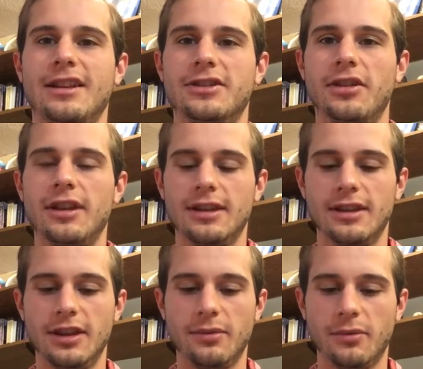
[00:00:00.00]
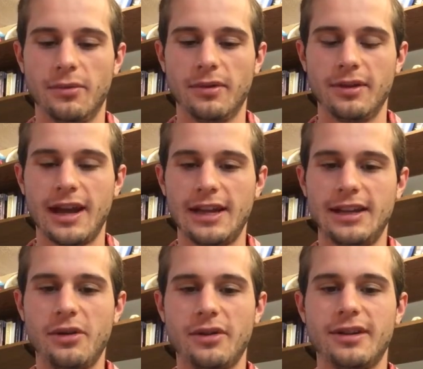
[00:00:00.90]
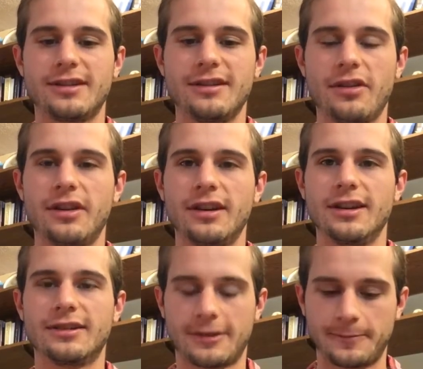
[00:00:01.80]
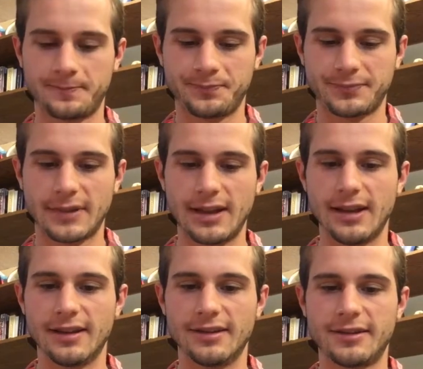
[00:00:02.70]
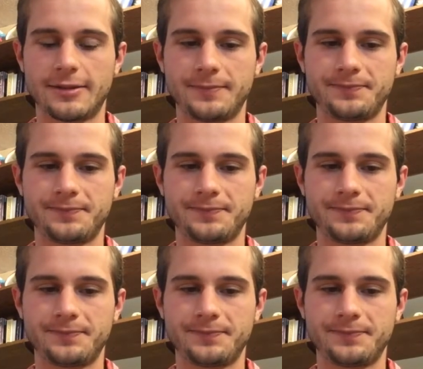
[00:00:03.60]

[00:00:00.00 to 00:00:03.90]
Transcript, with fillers: so, the idea with this nothingness is